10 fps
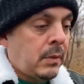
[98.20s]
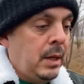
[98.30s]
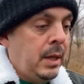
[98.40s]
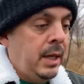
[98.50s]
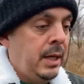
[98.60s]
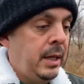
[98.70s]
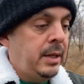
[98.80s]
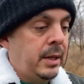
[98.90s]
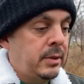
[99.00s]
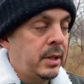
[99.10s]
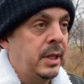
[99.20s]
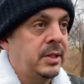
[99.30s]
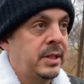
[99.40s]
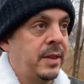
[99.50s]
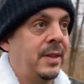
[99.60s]
he, it, it's
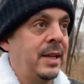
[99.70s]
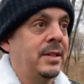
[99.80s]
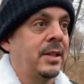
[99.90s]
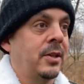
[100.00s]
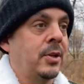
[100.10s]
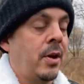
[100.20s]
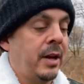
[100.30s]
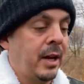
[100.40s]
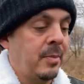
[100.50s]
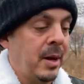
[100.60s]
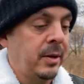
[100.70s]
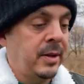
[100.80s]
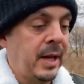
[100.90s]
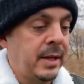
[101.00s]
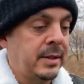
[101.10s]
the things that they're talking about
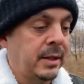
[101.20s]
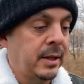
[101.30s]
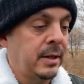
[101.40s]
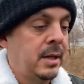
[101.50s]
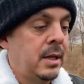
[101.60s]
that uh,